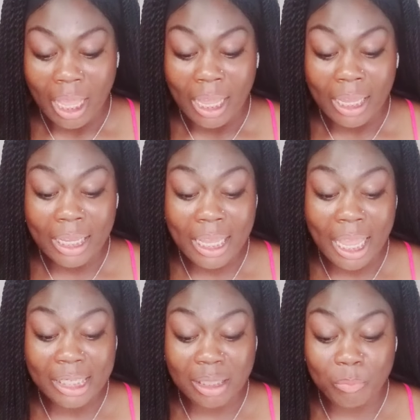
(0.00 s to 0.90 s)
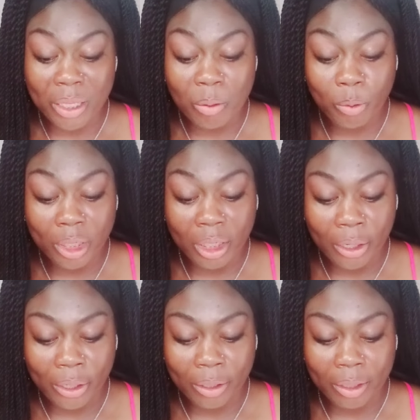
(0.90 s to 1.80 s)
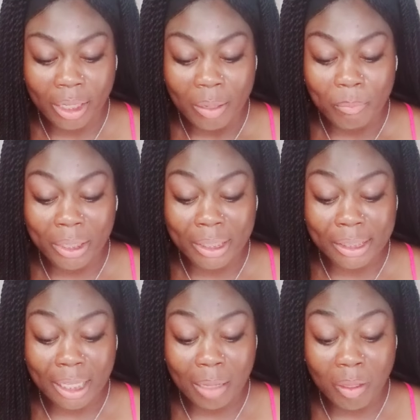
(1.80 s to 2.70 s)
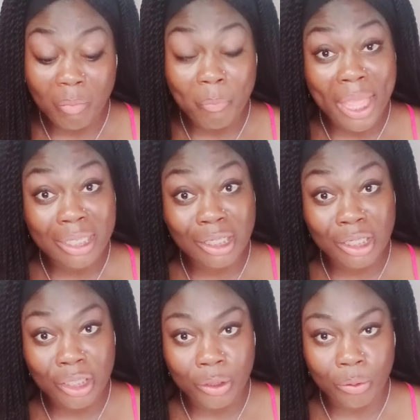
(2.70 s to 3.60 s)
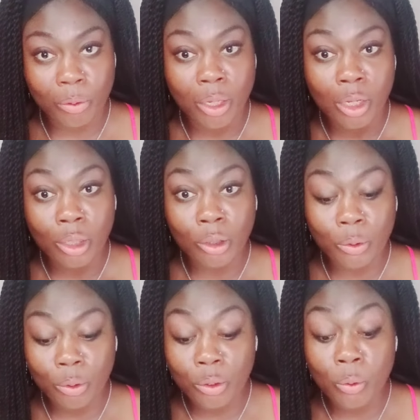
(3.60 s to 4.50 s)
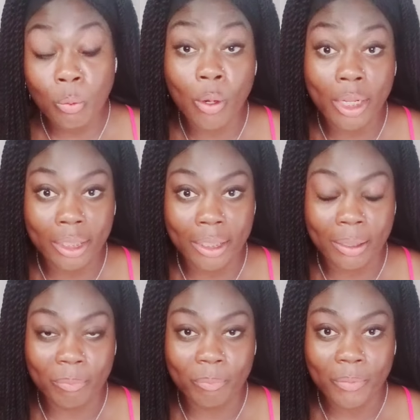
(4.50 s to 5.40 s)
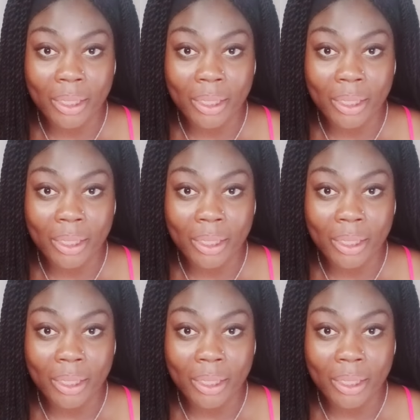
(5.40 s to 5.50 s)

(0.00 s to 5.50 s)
He has been with her, but is coming back to you. Do you want him?